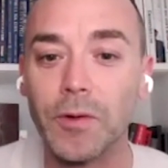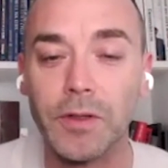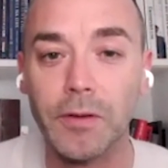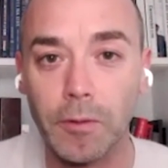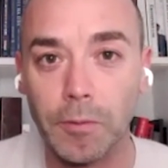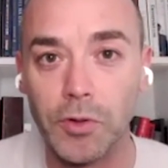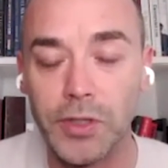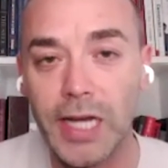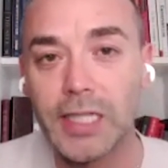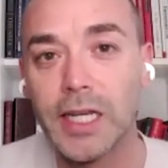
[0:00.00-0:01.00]
They're
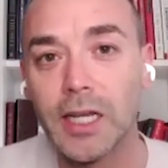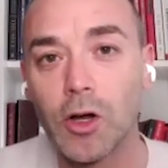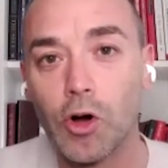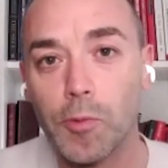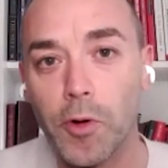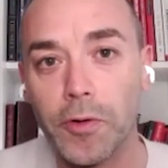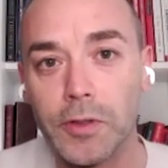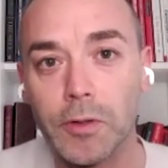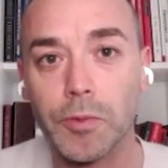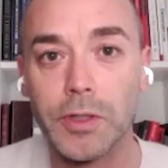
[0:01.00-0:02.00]
protecting homeowners.
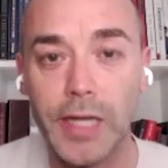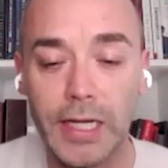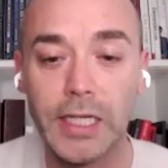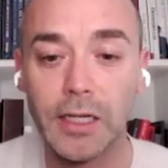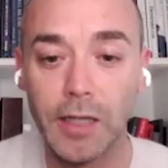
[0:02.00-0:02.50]
They're protecting